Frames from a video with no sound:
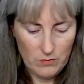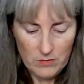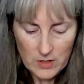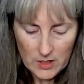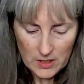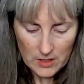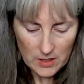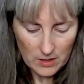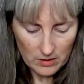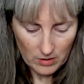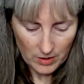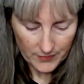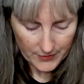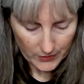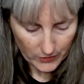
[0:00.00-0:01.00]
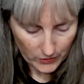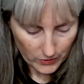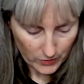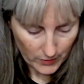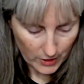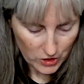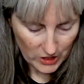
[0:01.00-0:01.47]
only
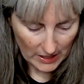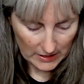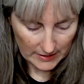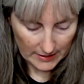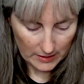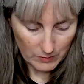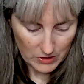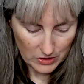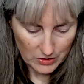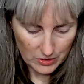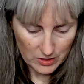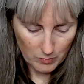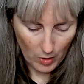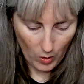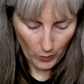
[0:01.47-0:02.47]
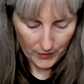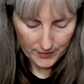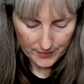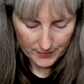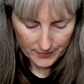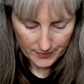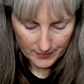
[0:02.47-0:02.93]
on-the-go chatelaine, which is a small
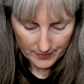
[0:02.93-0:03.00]
one.